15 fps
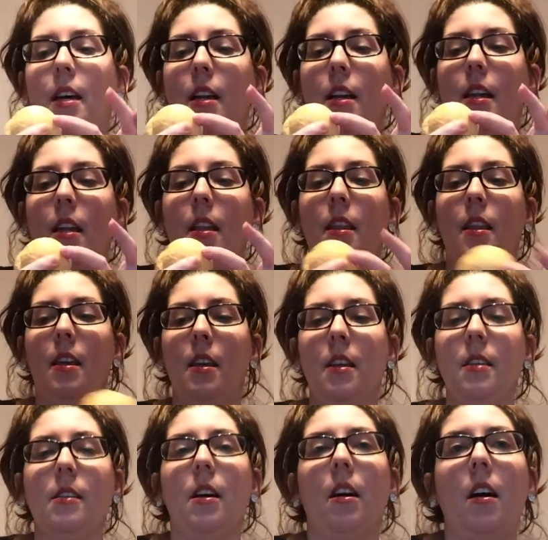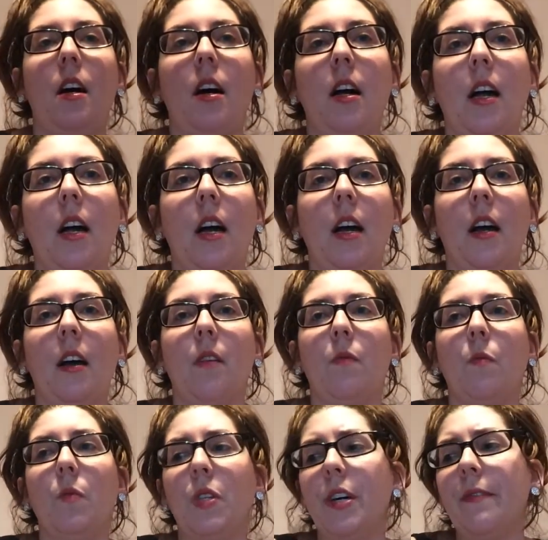And these are,
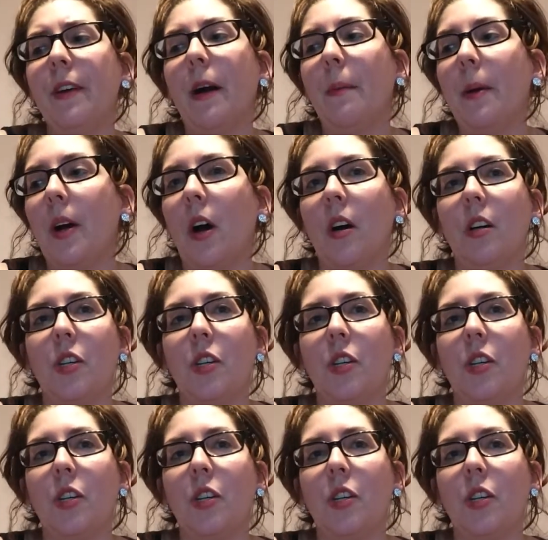so far I've been